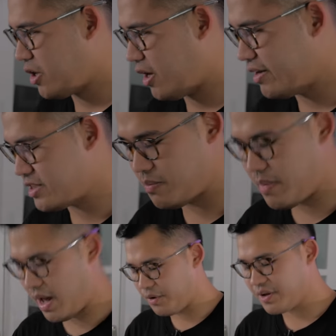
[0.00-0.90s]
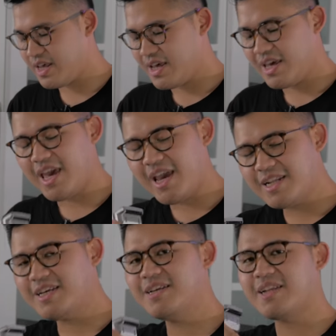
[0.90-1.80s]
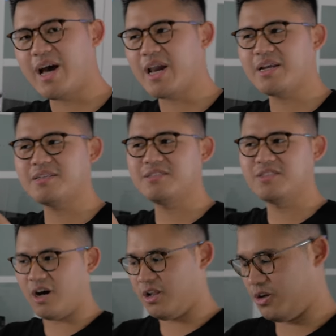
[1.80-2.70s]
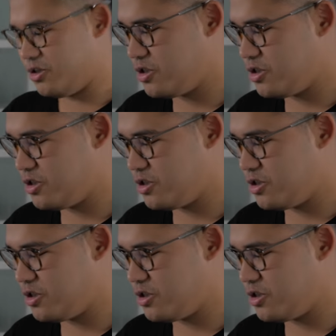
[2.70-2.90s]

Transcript: costs about $89.